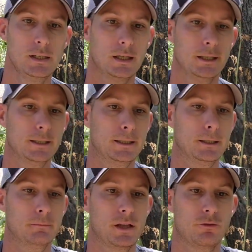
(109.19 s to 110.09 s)

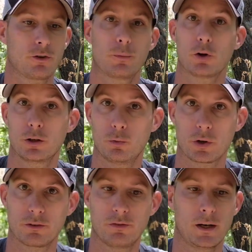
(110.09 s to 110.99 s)
and from early
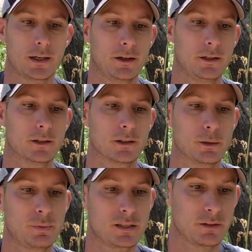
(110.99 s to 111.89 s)
morning fog out here in
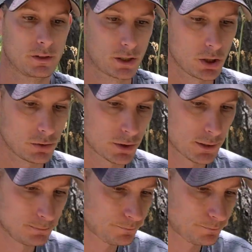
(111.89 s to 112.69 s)
the Pacific coast.